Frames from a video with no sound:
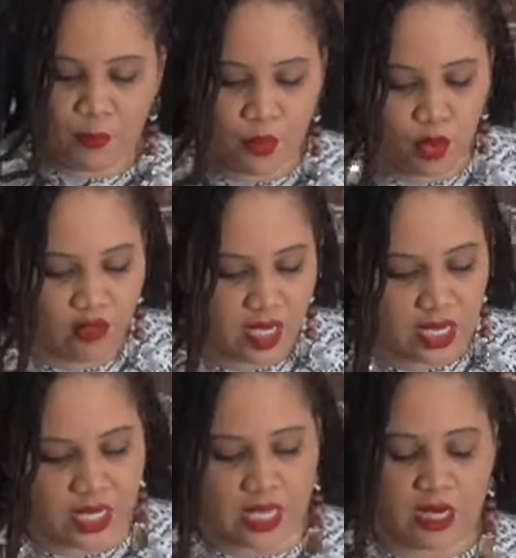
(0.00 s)
pouring
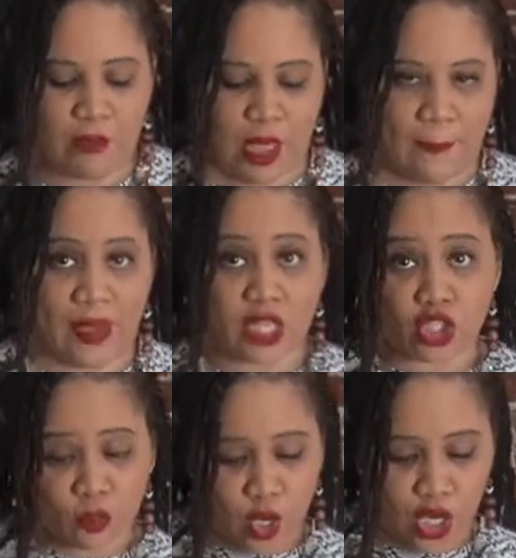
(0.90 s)
in my
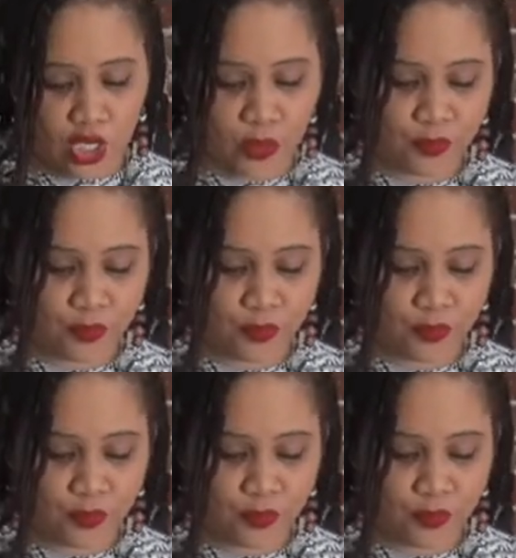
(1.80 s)
Maker's Mark.